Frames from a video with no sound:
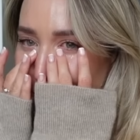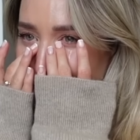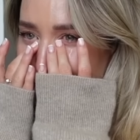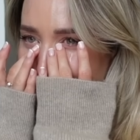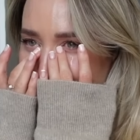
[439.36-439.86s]

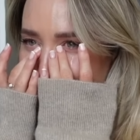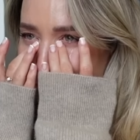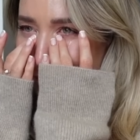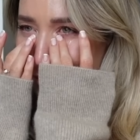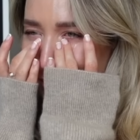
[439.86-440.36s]

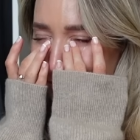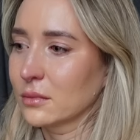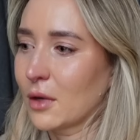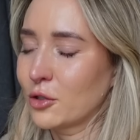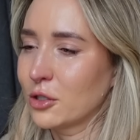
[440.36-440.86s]
pathetic.
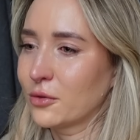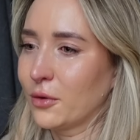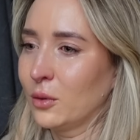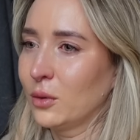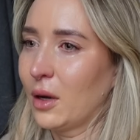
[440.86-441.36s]
I just
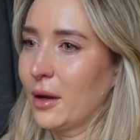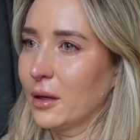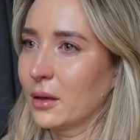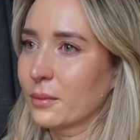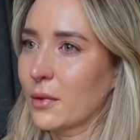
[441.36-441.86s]
feel
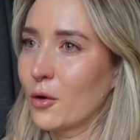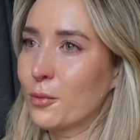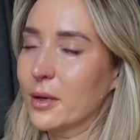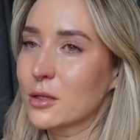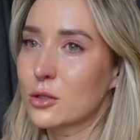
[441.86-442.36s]
like I've
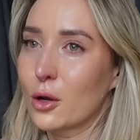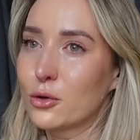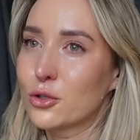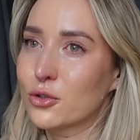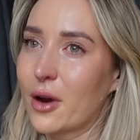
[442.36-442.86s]
been so
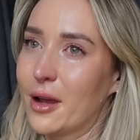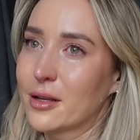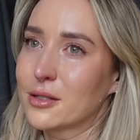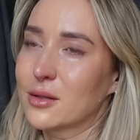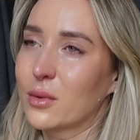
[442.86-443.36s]

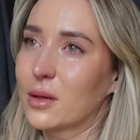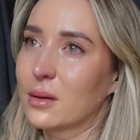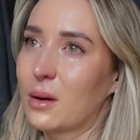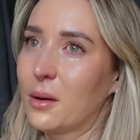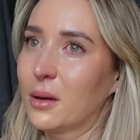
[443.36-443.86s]
stressed with
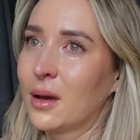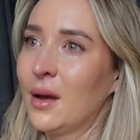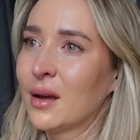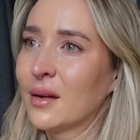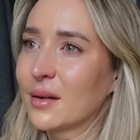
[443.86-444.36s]
like
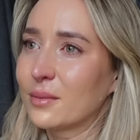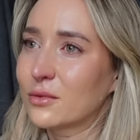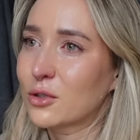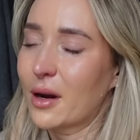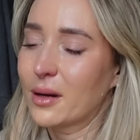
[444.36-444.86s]

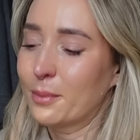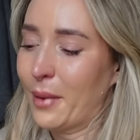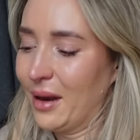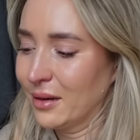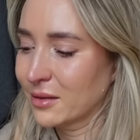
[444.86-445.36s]
trying to
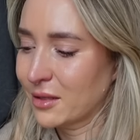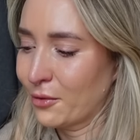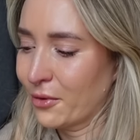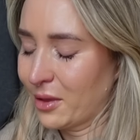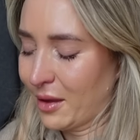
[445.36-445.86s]
balance
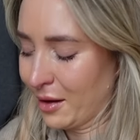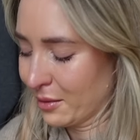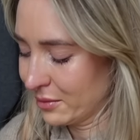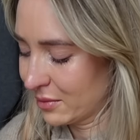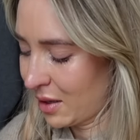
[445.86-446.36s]
everything.
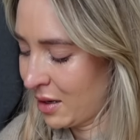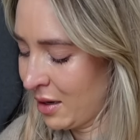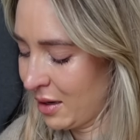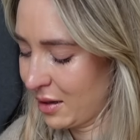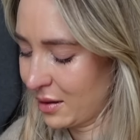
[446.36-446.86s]
I
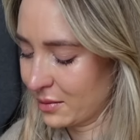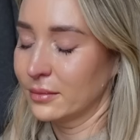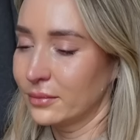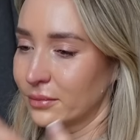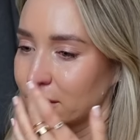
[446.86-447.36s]

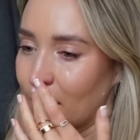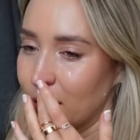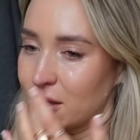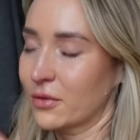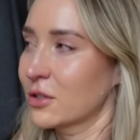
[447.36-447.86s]

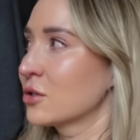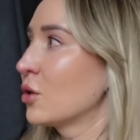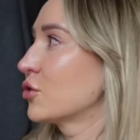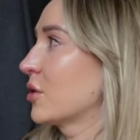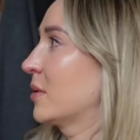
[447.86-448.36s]
literally have
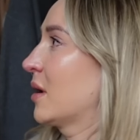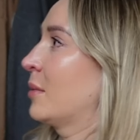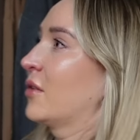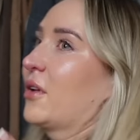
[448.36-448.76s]
snot dripping down my